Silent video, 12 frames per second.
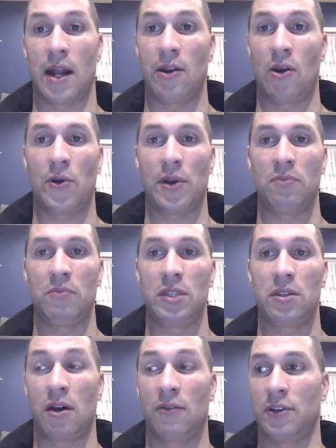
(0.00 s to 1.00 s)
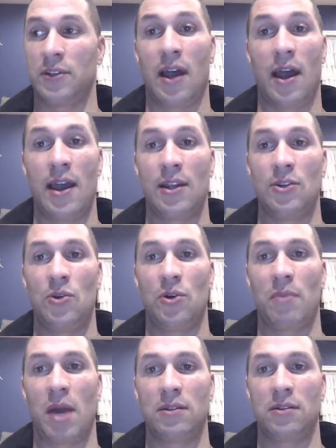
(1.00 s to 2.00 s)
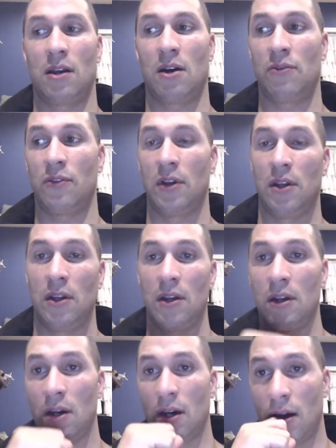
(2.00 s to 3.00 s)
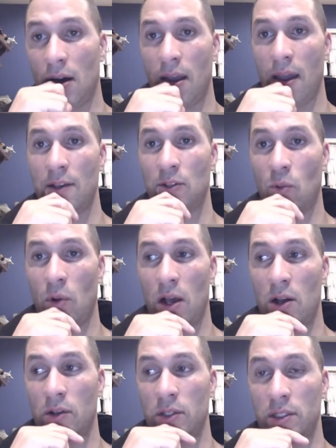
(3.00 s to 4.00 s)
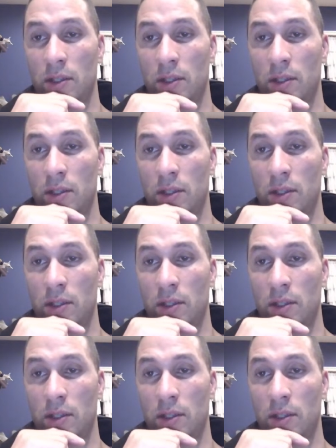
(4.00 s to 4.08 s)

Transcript: And I know it can be tough because I had to do it myself as well.